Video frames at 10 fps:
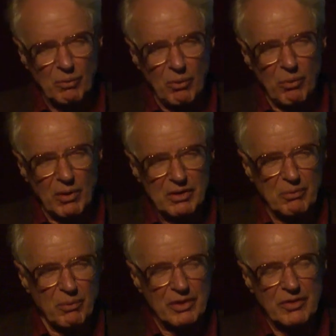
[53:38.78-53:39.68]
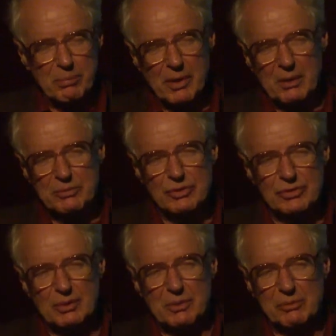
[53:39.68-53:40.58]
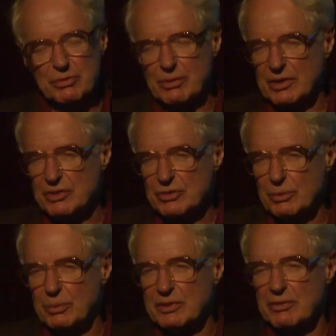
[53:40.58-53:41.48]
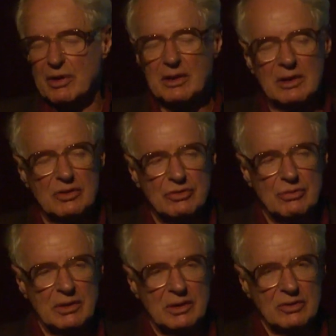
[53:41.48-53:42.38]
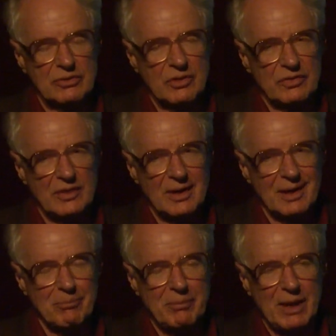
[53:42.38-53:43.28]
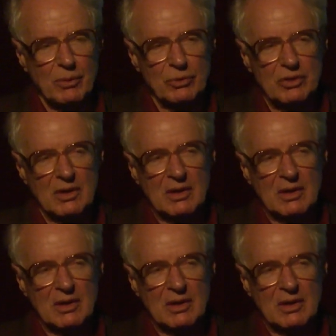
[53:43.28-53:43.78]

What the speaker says: One of the problems you sometimes run into when writing history is that the amount